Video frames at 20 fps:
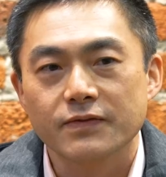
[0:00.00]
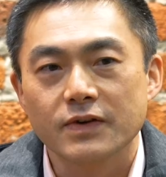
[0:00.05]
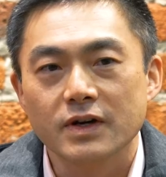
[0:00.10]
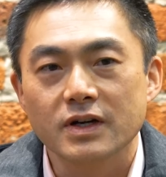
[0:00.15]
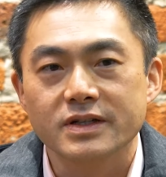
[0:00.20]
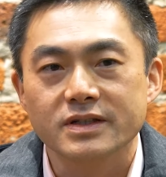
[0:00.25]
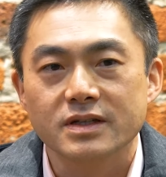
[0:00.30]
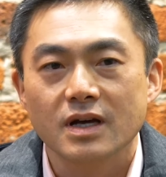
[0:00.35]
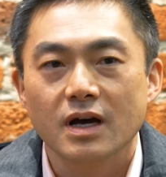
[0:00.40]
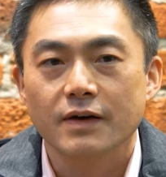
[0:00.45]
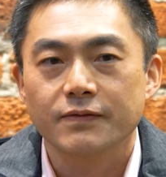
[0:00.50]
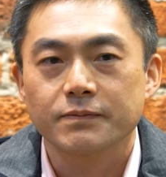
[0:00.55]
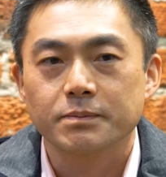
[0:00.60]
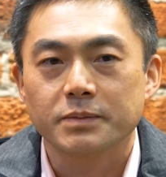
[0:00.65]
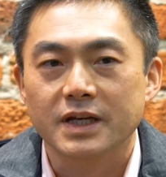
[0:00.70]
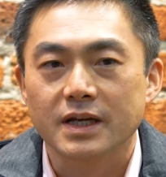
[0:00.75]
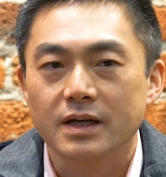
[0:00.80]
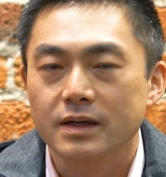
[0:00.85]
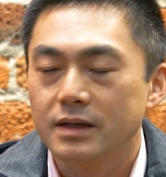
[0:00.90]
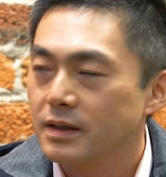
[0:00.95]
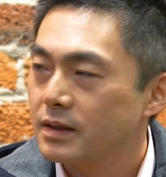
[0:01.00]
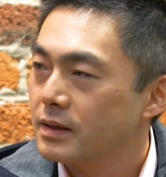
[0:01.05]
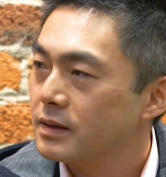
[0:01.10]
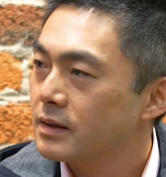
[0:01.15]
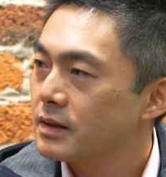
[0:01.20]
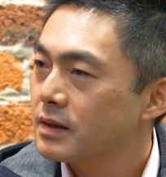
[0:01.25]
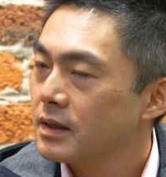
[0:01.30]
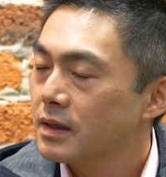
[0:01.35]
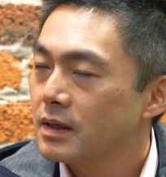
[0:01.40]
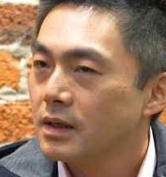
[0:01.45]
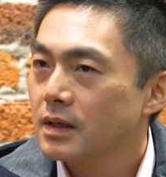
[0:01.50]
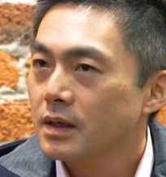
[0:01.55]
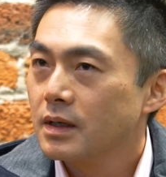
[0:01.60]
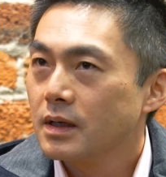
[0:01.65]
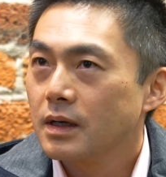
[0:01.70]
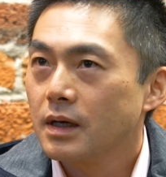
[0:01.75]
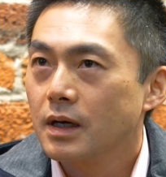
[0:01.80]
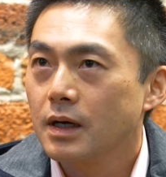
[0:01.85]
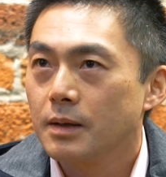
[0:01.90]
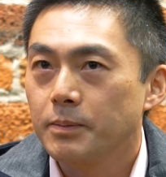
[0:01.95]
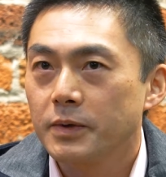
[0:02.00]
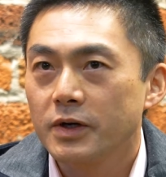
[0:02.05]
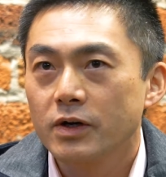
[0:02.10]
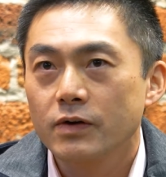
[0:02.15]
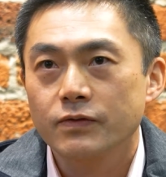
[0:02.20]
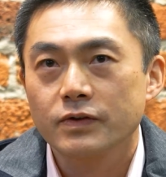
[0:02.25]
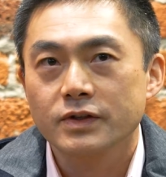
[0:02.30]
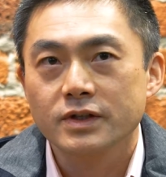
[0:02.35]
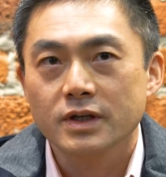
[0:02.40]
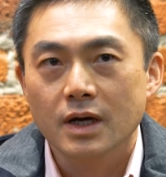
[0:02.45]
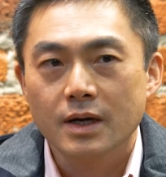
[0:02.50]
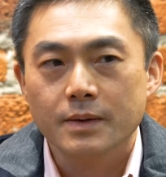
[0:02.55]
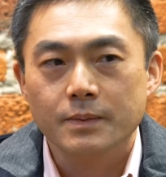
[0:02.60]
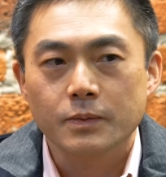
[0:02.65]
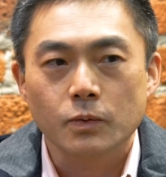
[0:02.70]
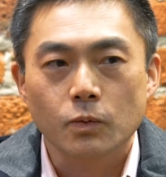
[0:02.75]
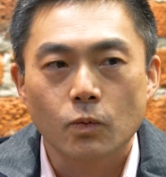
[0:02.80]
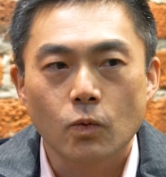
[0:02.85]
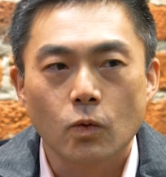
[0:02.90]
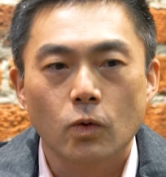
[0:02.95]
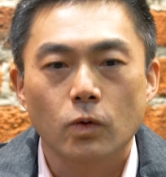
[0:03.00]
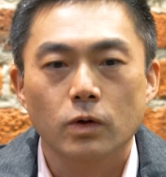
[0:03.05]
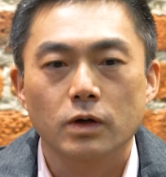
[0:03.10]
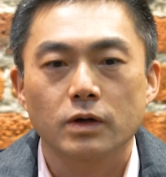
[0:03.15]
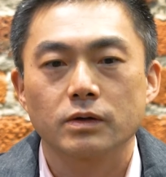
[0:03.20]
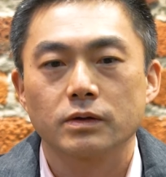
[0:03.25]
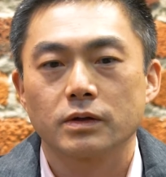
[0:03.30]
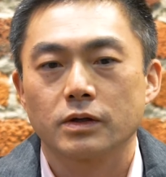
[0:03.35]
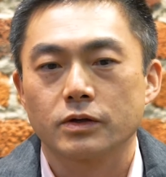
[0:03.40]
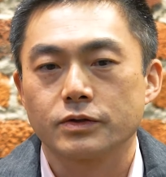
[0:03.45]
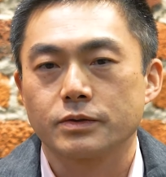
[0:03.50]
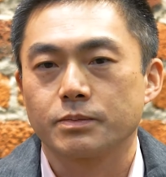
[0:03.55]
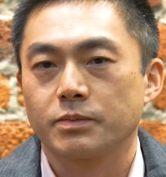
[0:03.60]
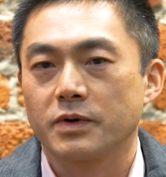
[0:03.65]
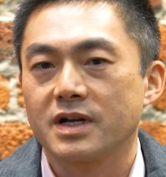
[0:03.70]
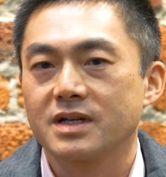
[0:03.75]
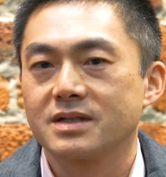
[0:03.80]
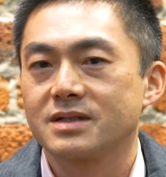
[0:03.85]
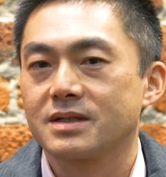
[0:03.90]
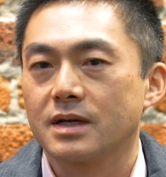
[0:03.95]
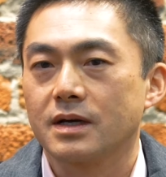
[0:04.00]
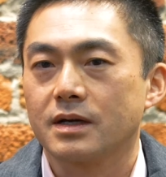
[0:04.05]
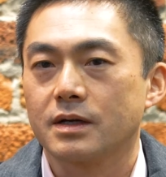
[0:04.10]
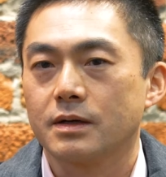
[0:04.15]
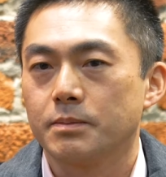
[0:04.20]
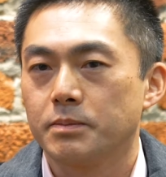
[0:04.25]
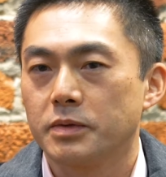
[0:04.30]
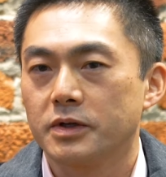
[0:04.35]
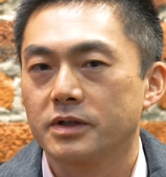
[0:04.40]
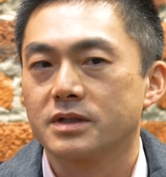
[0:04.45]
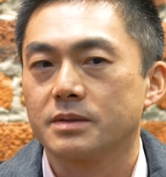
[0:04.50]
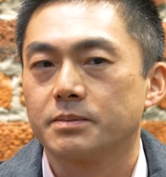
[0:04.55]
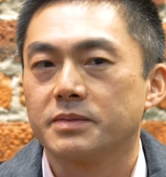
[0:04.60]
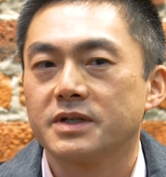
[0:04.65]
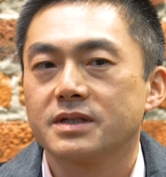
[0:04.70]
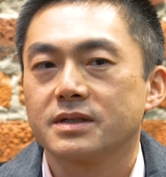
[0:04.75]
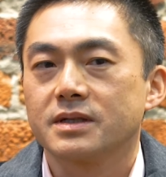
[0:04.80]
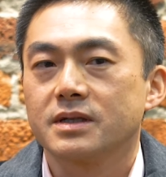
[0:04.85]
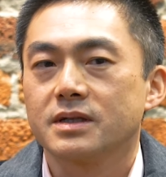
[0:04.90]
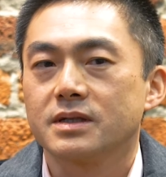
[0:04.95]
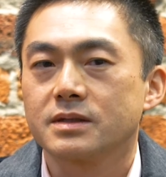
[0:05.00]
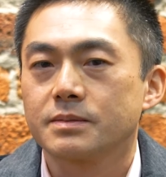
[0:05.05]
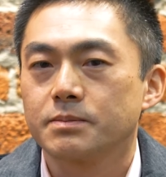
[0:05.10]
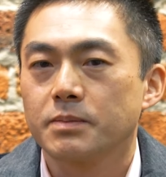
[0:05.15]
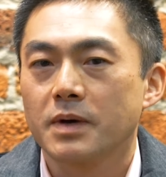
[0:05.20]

a very tough beginning. Uh, but over time, we wore those brands down and built a business